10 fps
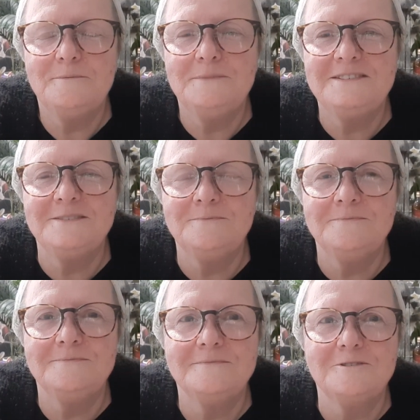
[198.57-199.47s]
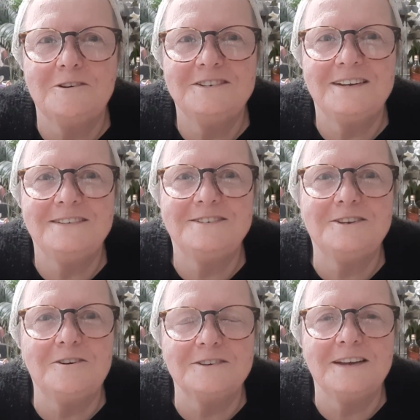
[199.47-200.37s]
me some crocheted
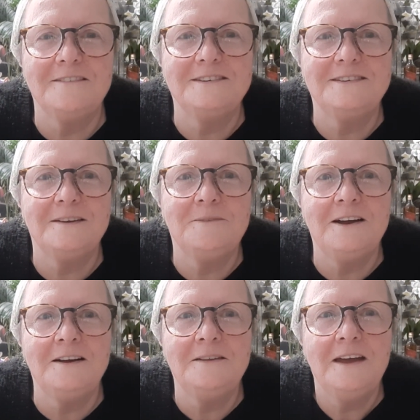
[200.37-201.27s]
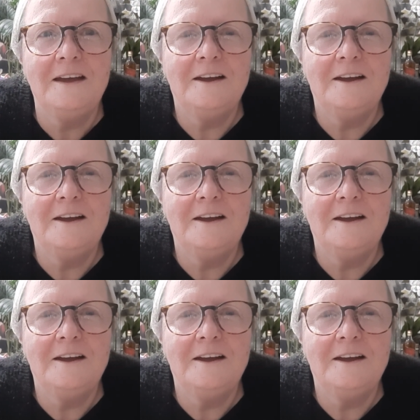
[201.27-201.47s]
socks out of the same yarn.